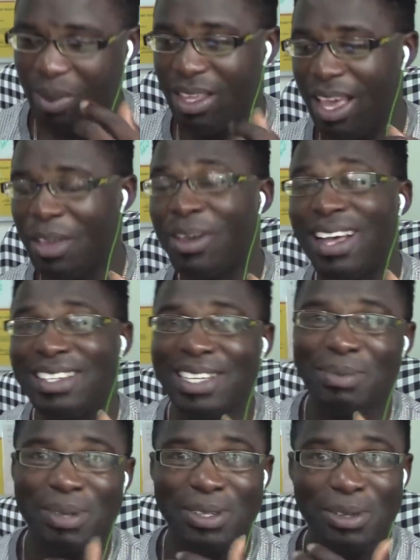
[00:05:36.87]
Yeah, you guys
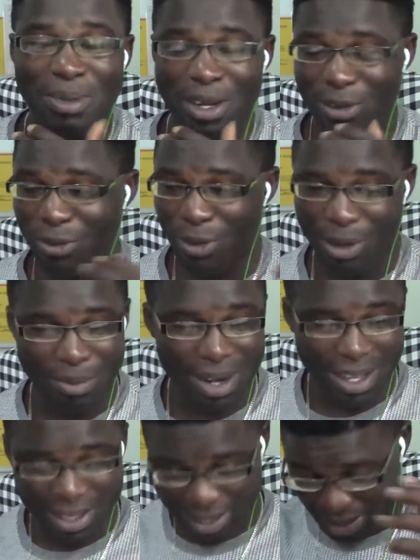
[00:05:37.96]
explained to me the foil
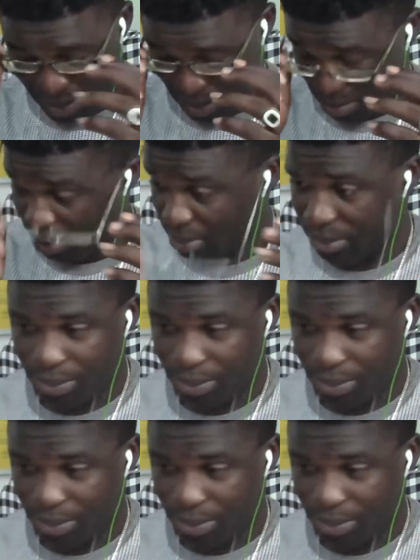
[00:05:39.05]
blankets.